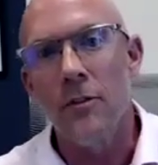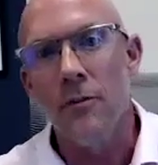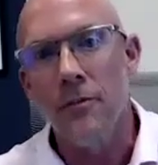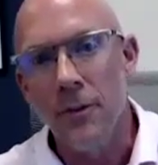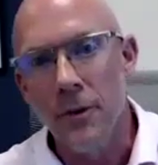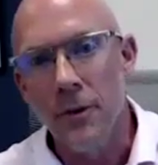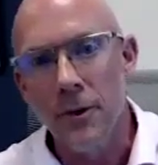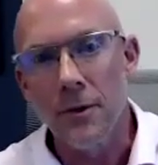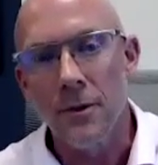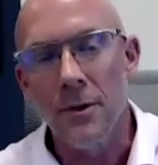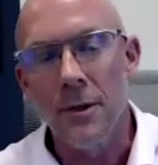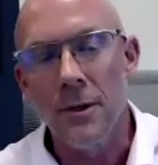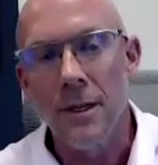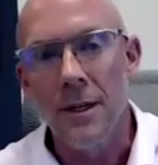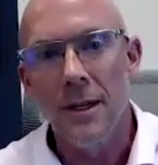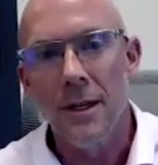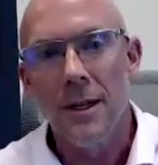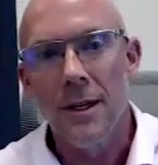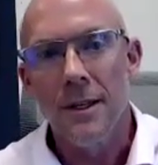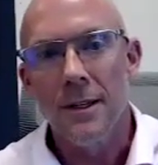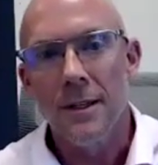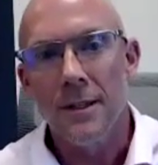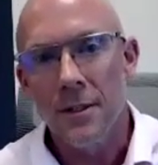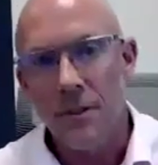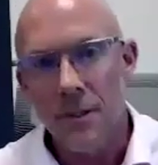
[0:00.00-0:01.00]
fruit,
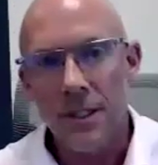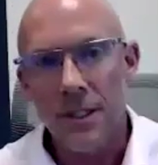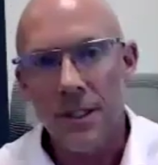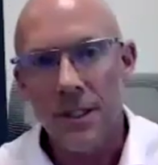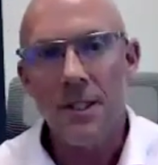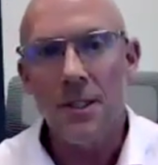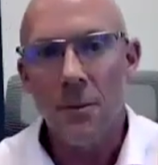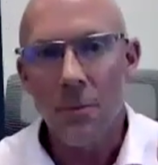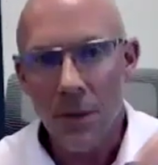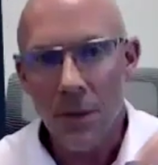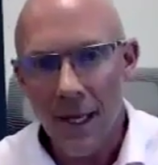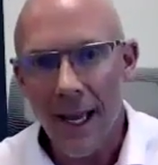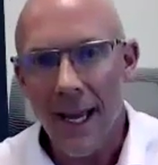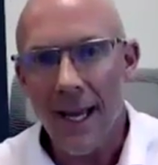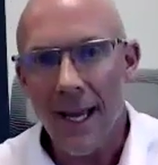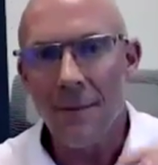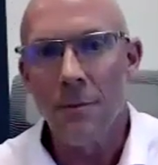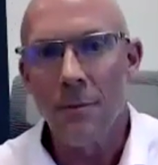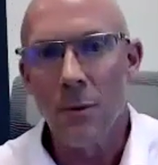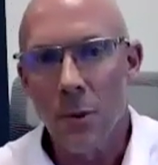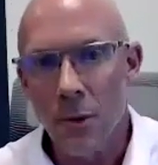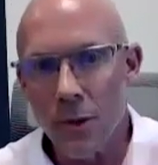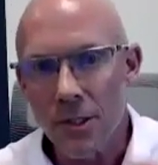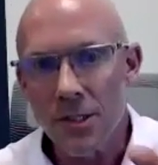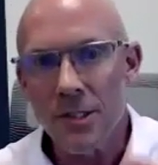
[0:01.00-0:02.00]
you need to plant
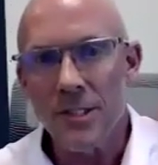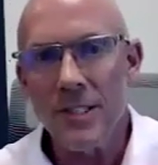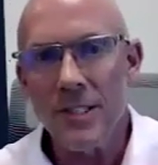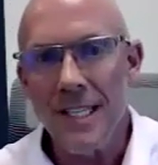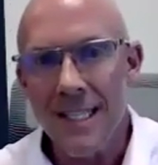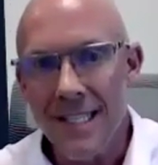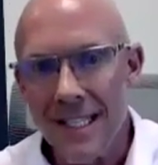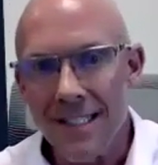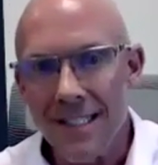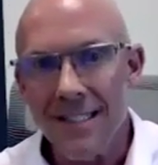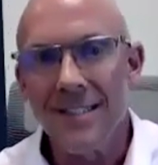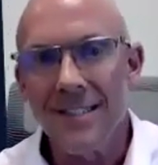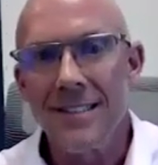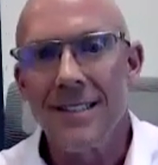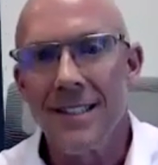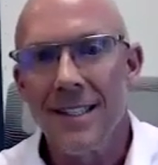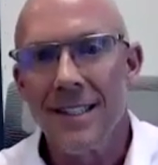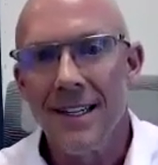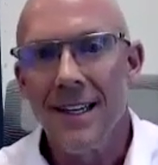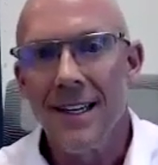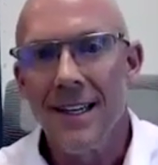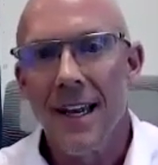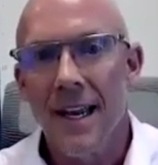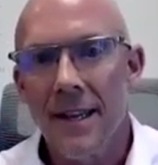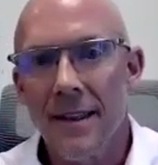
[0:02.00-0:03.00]
more seeds.
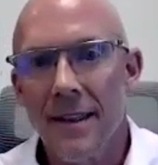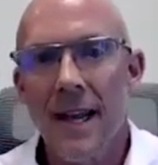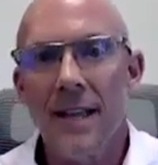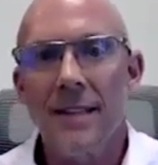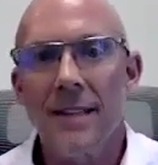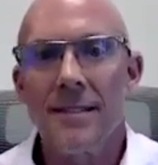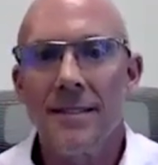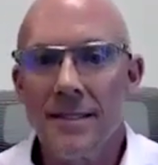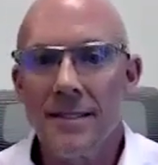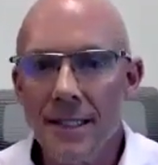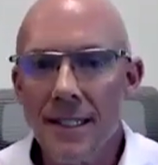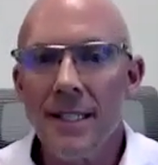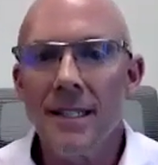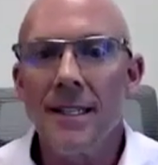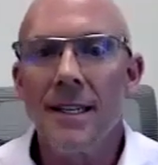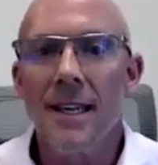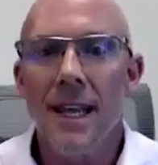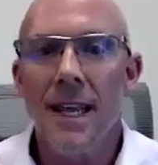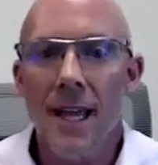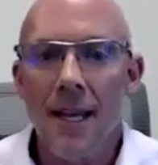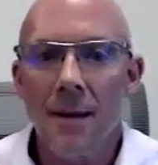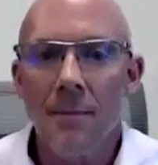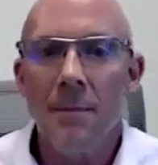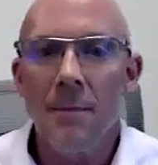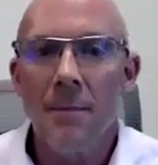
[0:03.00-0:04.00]
And that seed
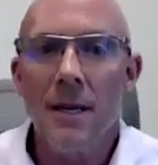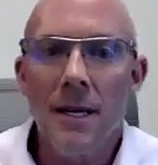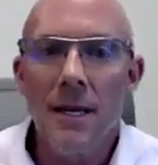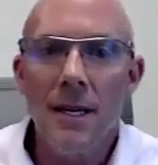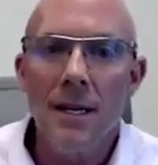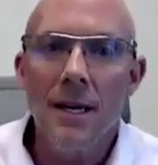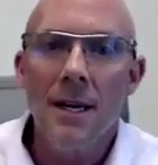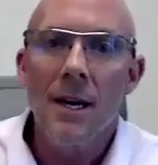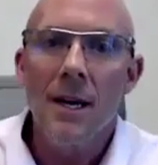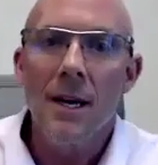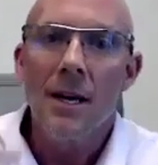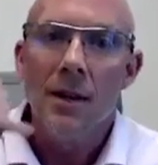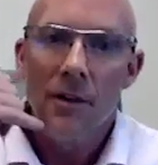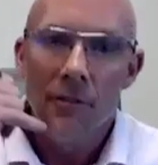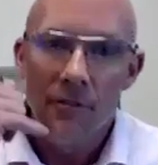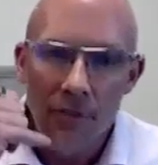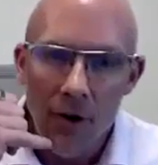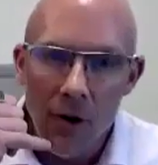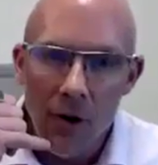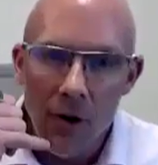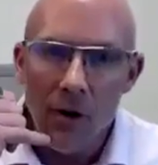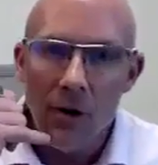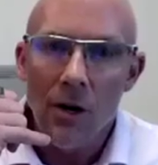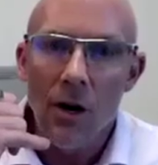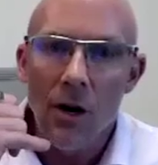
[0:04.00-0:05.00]
can be the
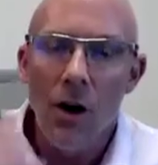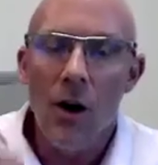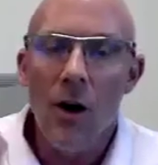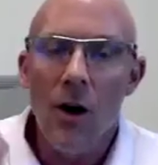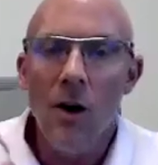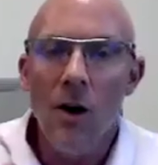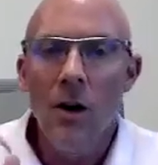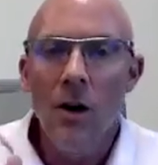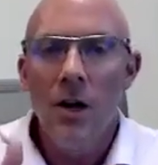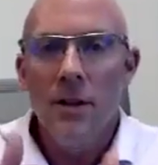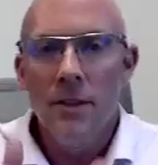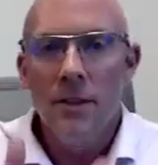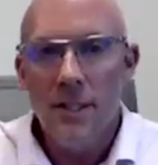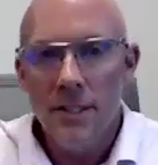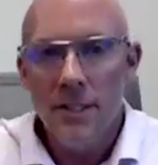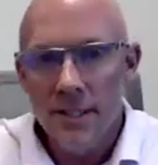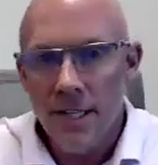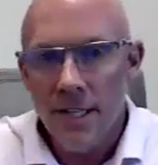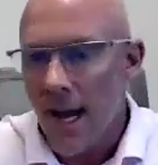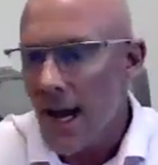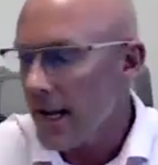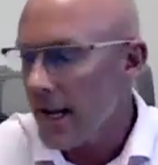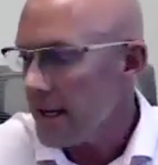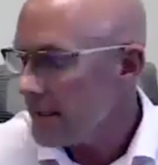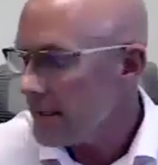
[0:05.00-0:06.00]
phone call, the
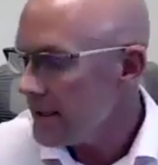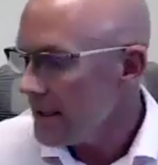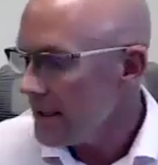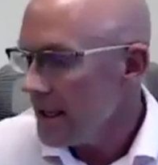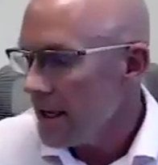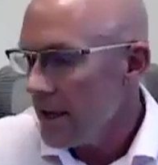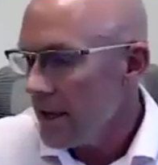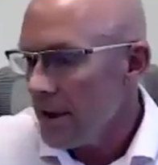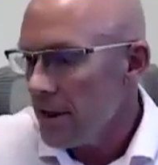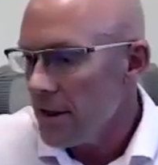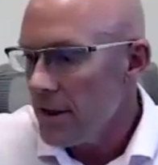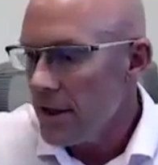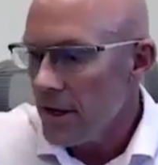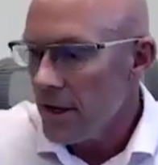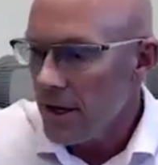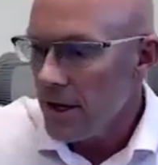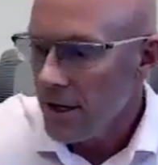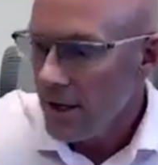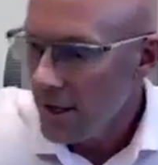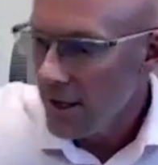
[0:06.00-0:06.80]
text, like